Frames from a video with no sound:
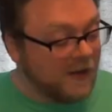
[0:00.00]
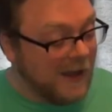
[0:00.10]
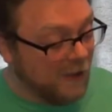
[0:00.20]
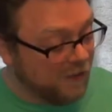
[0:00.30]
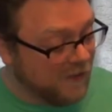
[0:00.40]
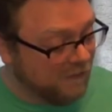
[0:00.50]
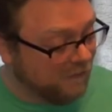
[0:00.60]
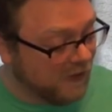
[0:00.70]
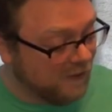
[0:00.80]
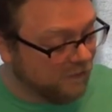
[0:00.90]
Now
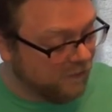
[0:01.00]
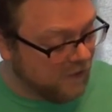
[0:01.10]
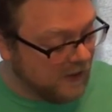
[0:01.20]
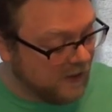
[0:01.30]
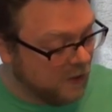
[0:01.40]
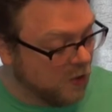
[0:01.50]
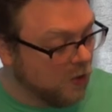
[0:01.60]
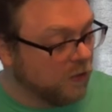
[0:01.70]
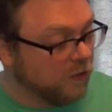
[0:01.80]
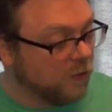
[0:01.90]
this is the
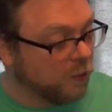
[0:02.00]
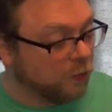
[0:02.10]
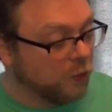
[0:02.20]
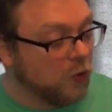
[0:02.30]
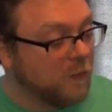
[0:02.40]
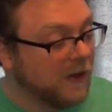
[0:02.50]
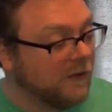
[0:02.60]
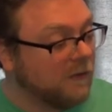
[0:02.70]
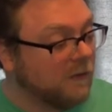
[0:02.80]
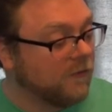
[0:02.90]
the
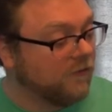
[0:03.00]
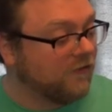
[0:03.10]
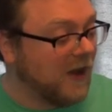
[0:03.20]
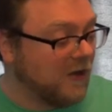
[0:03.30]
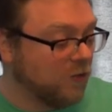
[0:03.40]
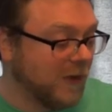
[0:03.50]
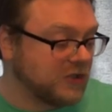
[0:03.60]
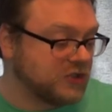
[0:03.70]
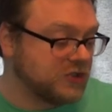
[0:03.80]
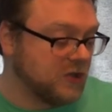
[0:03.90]
Reuben
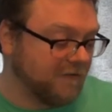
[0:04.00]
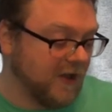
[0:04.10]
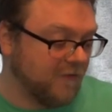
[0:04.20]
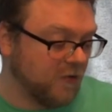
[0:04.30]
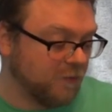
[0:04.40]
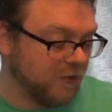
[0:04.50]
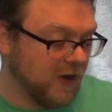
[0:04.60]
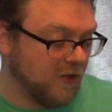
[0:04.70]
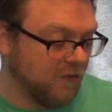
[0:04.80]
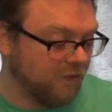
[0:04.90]
sandwich flavored
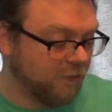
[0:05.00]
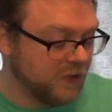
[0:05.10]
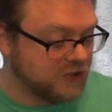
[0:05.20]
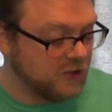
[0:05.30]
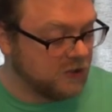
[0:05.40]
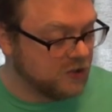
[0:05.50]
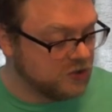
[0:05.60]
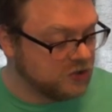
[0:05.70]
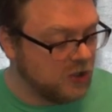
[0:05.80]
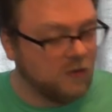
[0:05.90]
Pringles, which it, it
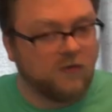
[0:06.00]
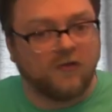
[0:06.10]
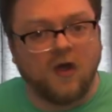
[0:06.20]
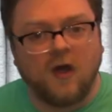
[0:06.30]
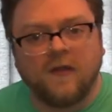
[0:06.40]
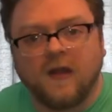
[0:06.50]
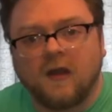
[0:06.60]
shows on